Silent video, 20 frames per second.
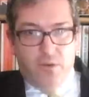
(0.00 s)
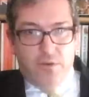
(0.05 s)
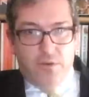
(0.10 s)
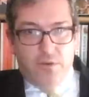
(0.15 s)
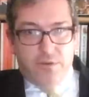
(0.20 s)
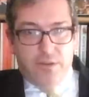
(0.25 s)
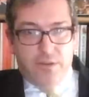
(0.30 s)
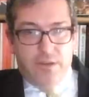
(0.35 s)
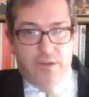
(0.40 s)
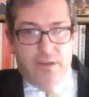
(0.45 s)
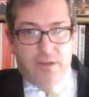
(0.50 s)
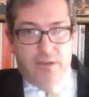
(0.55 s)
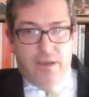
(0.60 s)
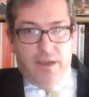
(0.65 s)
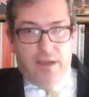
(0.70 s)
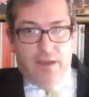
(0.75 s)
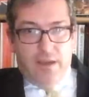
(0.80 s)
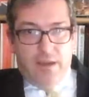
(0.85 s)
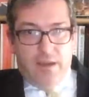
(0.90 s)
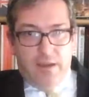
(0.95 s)
on
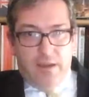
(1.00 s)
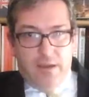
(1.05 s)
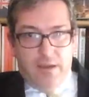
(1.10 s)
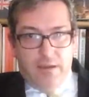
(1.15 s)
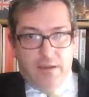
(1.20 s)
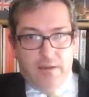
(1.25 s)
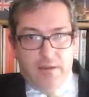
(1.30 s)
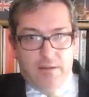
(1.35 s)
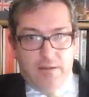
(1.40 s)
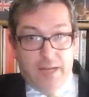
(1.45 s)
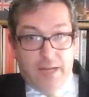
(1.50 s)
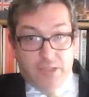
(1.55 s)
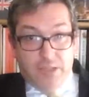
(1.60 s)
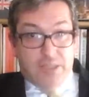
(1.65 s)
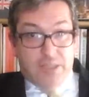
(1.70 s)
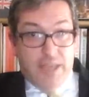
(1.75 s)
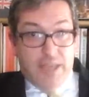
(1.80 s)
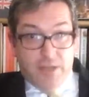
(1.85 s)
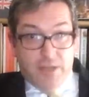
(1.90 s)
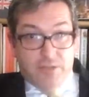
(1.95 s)
uh,
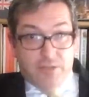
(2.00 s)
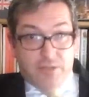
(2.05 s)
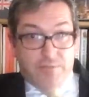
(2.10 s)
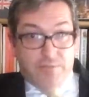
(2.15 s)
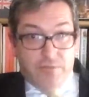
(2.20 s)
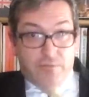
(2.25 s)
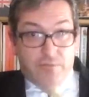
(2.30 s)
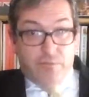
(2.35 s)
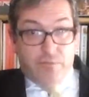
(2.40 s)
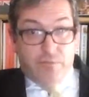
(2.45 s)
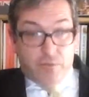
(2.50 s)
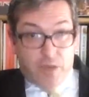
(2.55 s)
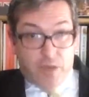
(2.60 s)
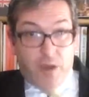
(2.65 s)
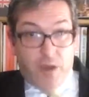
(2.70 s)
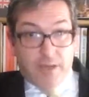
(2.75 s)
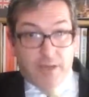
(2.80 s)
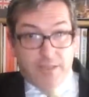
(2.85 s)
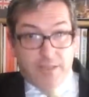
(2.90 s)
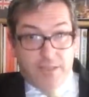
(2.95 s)
legislation for, for
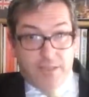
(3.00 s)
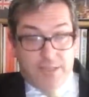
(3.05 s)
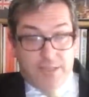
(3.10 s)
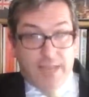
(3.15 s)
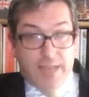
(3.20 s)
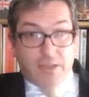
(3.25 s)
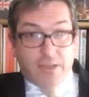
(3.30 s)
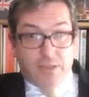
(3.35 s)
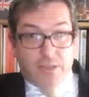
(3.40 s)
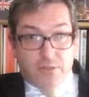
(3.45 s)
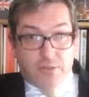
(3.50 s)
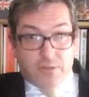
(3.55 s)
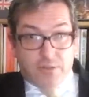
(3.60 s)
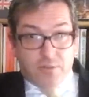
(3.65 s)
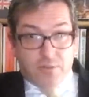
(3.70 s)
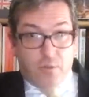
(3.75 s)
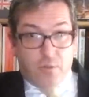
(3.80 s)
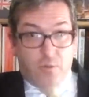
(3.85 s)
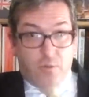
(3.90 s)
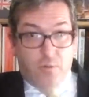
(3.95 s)
targeted
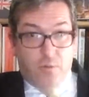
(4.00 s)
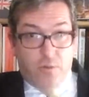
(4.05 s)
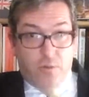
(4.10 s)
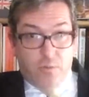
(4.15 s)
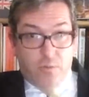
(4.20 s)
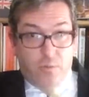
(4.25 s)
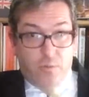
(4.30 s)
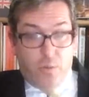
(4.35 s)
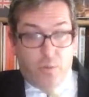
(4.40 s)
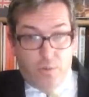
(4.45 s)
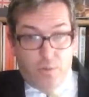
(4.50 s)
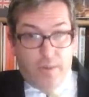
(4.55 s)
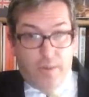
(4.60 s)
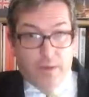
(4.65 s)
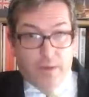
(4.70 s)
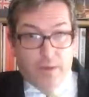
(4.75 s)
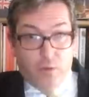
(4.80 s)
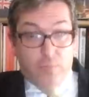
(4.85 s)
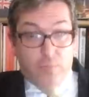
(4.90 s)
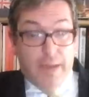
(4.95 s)
sanctions, what, what, what we
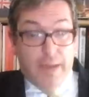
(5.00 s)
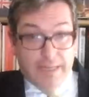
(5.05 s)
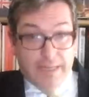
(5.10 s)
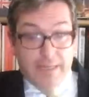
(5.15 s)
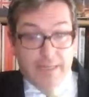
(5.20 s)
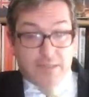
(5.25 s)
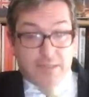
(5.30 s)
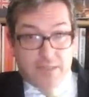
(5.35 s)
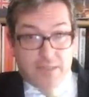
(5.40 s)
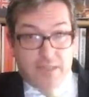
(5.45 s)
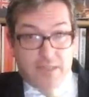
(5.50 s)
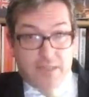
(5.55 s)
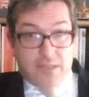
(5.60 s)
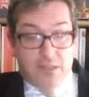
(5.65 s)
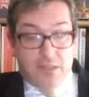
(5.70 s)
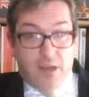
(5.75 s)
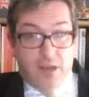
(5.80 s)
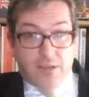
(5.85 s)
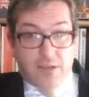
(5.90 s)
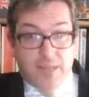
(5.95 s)
might call Magnitsky
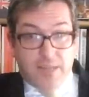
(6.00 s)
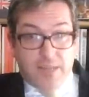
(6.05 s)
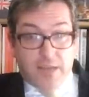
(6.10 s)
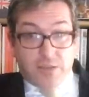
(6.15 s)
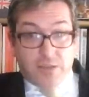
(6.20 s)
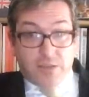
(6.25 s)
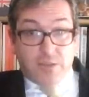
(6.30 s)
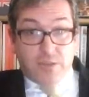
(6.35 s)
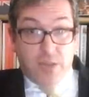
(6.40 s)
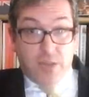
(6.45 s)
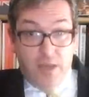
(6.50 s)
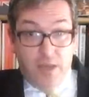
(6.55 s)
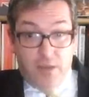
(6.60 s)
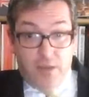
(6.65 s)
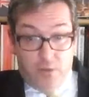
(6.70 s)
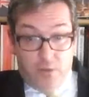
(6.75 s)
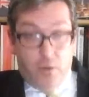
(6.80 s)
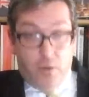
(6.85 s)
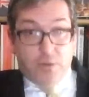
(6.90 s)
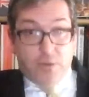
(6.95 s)
style sanctions,
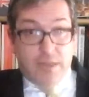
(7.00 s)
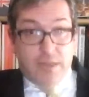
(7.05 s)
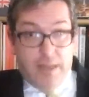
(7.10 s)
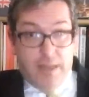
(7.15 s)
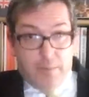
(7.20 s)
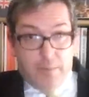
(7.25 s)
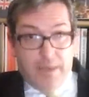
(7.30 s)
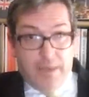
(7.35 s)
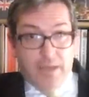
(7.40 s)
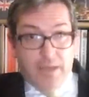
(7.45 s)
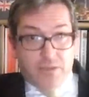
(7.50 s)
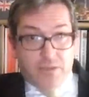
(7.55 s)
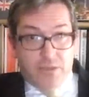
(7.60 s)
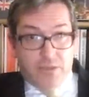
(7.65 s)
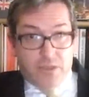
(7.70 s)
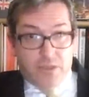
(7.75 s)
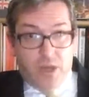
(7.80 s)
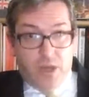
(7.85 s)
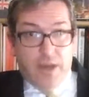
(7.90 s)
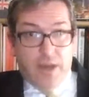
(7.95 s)
not in application
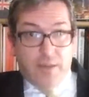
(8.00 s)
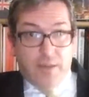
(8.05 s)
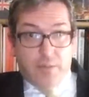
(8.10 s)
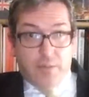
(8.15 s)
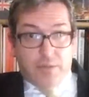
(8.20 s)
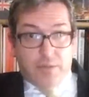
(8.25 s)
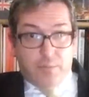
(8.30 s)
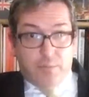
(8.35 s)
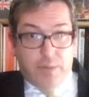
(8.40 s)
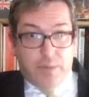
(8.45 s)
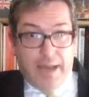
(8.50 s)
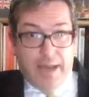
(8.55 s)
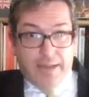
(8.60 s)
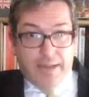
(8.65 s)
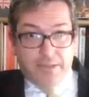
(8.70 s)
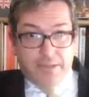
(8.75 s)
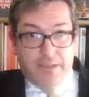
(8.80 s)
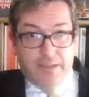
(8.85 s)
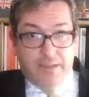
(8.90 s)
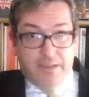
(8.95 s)
to China, but, but
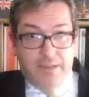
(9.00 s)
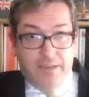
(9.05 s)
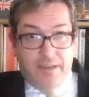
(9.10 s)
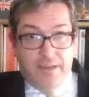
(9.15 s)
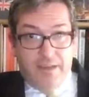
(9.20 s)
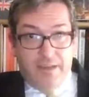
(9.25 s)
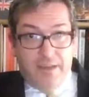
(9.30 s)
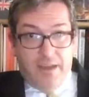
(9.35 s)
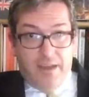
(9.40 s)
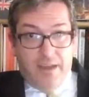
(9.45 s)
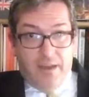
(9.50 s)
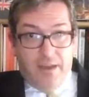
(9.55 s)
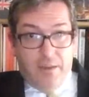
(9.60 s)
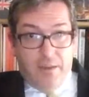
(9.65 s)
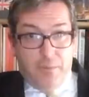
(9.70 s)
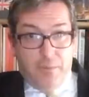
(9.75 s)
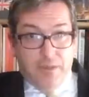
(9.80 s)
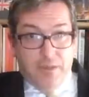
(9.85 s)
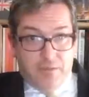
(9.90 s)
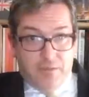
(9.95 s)
as a
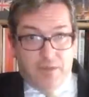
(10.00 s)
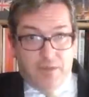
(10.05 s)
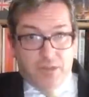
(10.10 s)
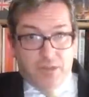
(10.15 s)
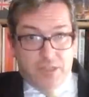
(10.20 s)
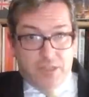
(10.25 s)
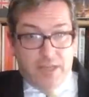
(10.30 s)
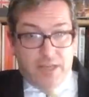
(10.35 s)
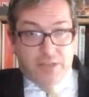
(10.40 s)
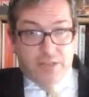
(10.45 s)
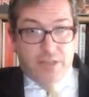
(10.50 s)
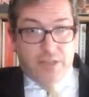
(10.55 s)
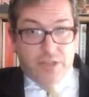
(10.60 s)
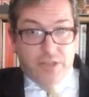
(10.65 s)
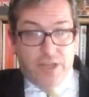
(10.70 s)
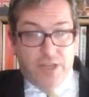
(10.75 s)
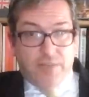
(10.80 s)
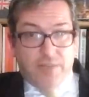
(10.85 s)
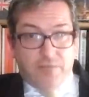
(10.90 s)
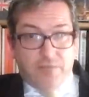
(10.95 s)
uh, piece of legislation
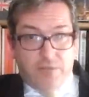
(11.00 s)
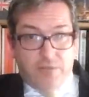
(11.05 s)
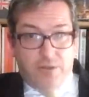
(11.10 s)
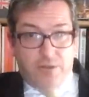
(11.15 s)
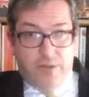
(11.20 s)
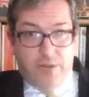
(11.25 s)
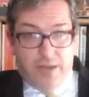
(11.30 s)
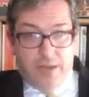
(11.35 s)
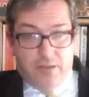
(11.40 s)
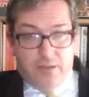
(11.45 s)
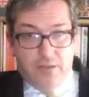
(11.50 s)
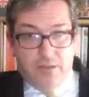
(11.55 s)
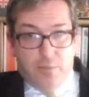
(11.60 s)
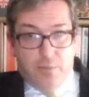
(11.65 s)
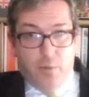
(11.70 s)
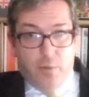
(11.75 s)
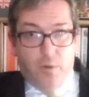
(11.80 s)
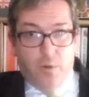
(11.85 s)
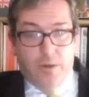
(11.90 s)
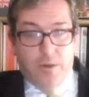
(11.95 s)
in general that they can
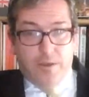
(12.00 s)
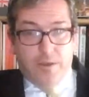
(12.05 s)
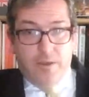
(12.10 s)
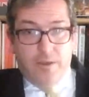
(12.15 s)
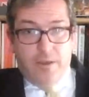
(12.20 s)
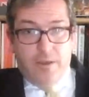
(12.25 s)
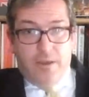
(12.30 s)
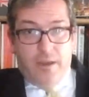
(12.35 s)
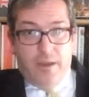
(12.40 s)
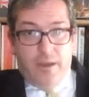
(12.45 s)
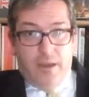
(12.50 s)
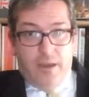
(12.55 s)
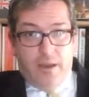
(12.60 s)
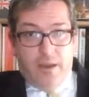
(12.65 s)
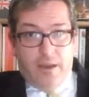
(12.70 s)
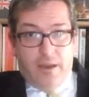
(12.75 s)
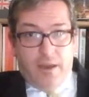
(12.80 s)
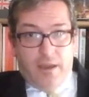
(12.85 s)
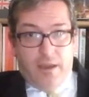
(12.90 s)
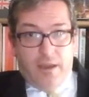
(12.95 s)
deploy
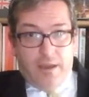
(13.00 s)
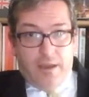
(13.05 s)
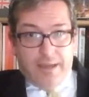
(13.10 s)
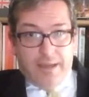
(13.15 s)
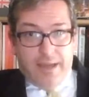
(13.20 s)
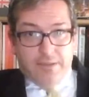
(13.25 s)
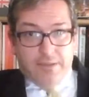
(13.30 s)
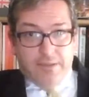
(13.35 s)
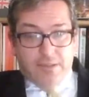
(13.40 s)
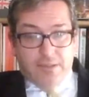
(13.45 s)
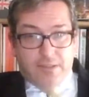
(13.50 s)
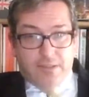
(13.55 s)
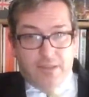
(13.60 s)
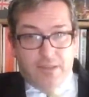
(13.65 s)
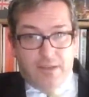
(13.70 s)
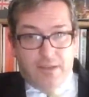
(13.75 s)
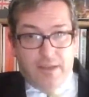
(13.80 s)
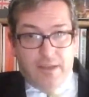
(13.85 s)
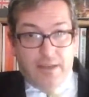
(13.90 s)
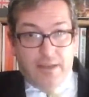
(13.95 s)
uh, against
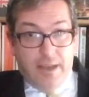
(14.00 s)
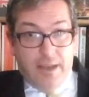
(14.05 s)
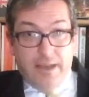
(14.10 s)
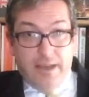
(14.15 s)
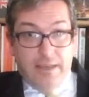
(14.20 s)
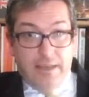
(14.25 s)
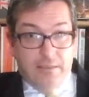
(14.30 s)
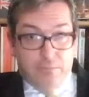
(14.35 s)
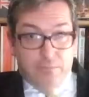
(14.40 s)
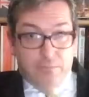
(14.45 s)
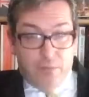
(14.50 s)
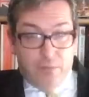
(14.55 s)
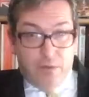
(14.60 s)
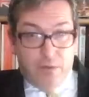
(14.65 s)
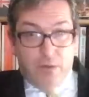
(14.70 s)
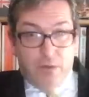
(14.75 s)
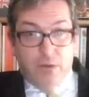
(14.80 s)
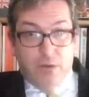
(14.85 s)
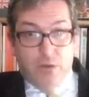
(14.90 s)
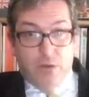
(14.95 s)
any
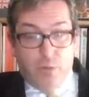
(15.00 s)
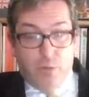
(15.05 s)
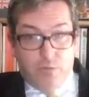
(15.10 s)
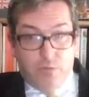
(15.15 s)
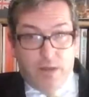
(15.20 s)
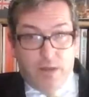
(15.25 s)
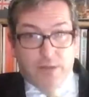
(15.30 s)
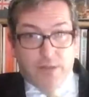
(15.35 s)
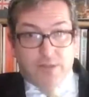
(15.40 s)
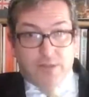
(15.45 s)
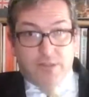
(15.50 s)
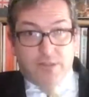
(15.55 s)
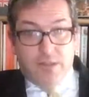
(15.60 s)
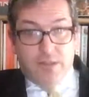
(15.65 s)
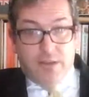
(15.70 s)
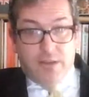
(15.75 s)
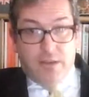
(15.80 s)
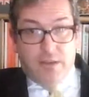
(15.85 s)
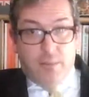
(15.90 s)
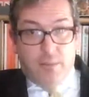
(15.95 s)
human rights
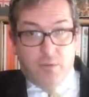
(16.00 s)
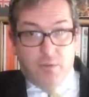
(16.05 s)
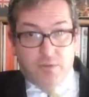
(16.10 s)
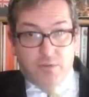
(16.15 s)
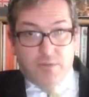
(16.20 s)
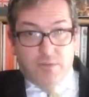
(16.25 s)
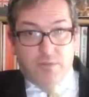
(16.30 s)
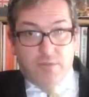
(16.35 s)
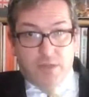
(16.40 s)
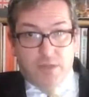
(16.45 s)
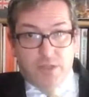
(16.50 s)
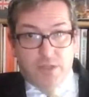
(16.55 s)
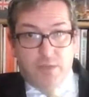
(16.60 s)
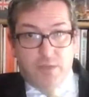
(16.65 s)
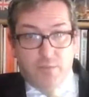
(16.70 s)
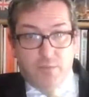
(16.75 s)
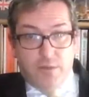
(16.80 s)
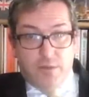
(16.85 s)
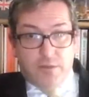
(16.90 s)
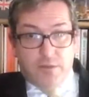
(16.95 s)
abusing
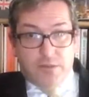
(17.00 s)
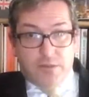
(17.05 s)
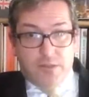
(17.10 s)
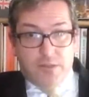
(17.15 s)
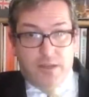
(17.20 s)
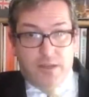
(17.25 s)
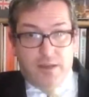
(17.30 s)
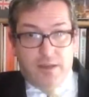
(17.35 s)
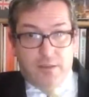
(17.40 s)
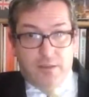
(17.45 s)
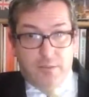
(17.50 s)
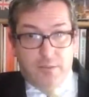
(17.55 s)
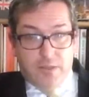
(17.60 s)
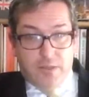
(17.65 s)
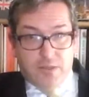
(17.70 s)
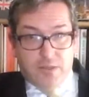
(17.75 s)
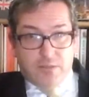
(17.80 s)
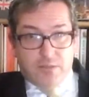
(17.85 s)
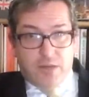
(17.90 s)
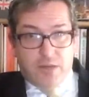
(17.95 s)
regime that
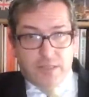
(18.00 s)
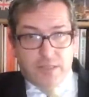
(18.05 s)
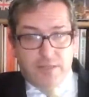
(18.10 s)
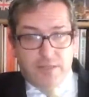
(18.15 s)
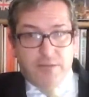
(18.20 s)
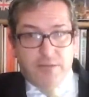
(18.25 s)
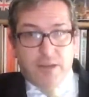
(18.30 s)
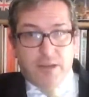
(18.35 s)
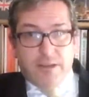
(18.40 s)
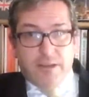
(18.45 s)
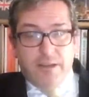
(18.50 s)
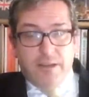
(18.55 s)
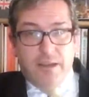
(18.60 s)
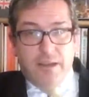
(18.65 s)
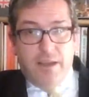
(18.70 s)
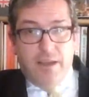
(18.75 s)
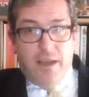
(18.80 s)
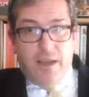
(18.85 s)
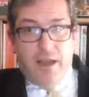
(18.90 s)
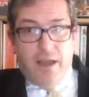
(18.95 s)
meets the criteria.
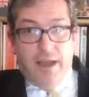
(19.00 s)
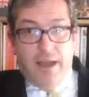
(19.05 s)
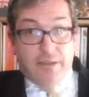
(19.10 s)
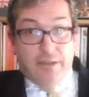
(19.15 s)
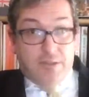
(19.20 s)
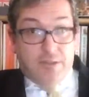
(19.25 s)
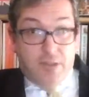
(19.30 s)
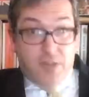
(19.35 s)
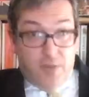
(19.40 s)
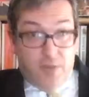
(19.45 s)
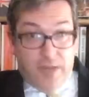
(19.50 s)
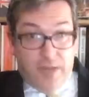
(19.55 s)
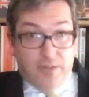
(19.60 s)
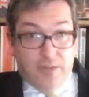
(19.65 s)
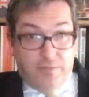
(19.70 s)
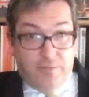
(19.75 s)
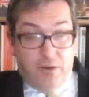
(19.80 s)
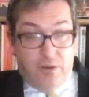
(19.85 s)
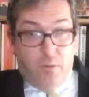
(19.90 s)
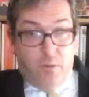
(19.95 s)
And so
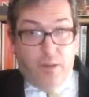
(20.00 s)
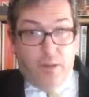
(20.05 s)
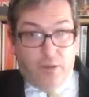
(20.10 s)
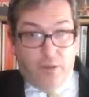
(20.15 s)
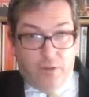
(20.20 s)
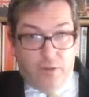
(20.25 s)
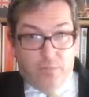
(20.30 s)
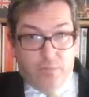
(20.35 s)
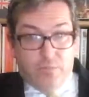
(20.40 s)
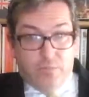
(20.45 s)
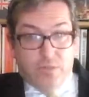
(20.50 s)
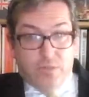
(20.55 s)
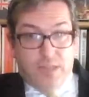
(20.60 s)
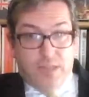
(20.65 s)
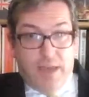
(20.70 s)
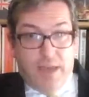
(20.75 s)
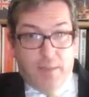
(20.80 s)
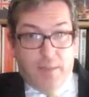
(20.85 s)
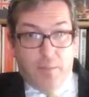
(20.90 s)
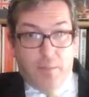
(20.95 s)
that's a very welcome
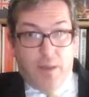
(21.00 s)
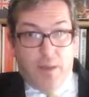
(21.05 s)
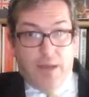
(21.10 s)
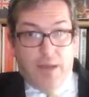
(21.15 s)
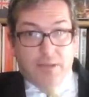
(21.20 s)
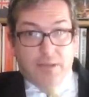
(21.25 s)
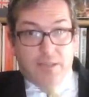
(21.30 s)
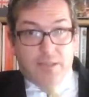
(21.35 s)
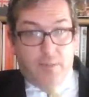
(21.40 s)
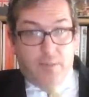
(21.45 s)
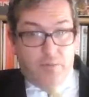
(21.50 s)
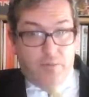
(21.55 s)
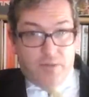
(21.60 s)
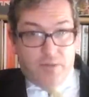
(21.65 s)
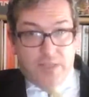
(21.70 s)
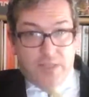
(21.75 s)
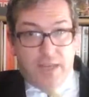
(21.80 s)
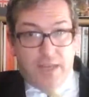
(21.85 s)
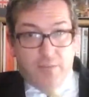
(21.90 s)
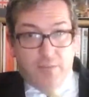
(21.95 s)
step. And some of
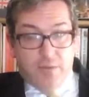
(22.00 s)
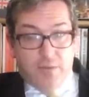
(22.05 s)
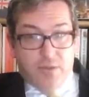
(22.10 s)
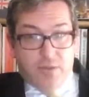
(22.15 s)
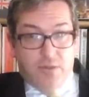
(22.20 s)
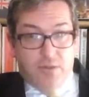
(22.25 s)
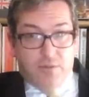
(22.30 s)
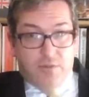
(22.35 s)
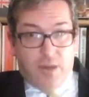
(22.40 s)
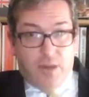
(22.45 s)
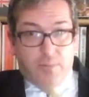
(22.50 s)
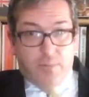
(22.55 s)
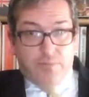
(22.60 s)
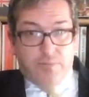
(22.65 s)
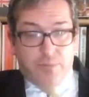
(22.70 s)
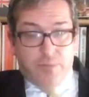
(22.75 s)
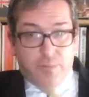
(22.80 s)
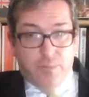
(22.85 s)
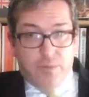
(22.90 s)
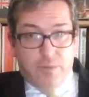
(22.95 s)
the statements that have
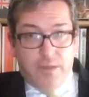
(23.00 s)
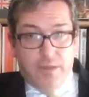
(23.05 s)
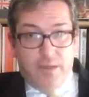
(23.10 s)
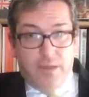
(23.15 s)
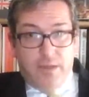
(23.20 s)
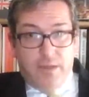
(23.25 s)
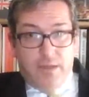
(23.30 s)
come from